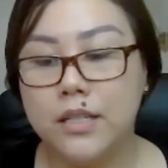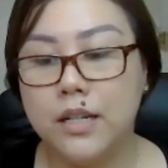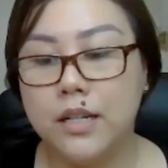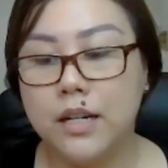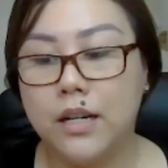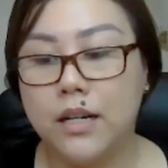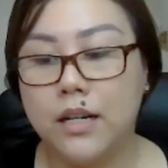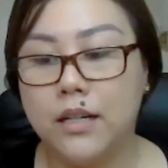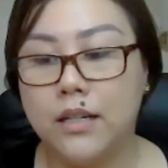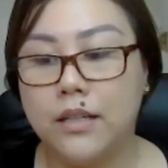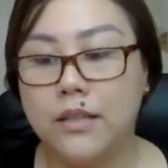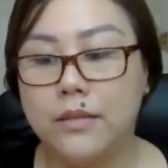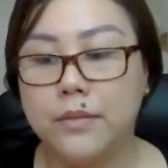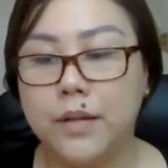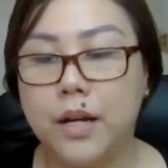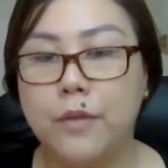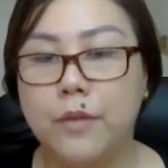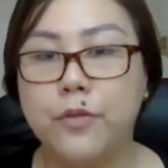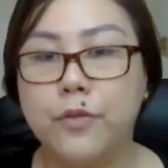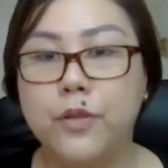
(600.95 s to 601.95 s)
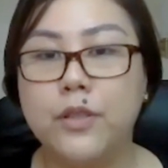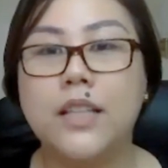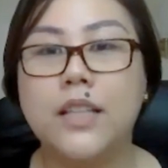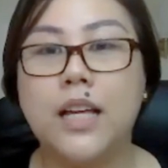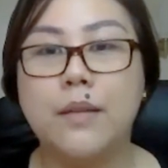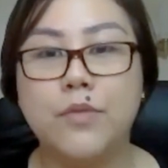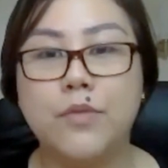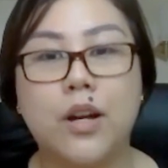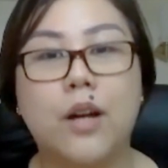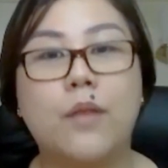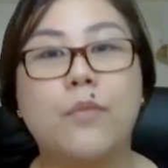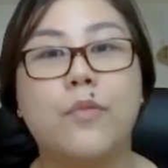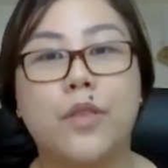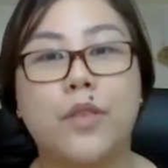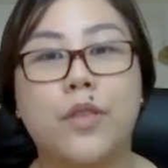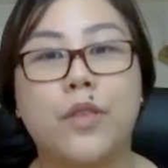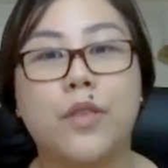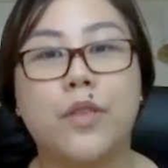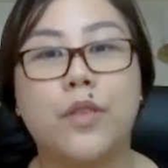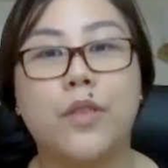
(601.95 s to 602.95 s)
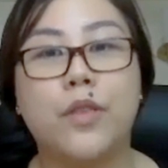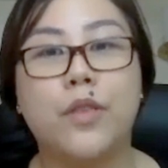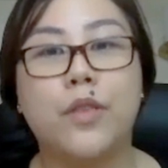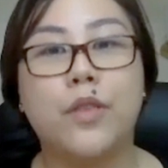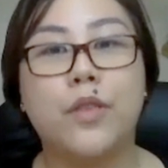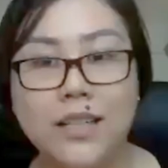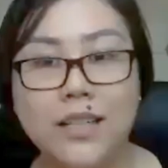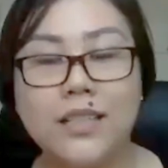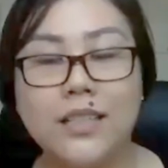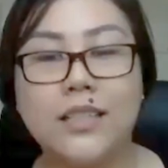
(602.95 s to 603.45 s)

a full-time job Upwork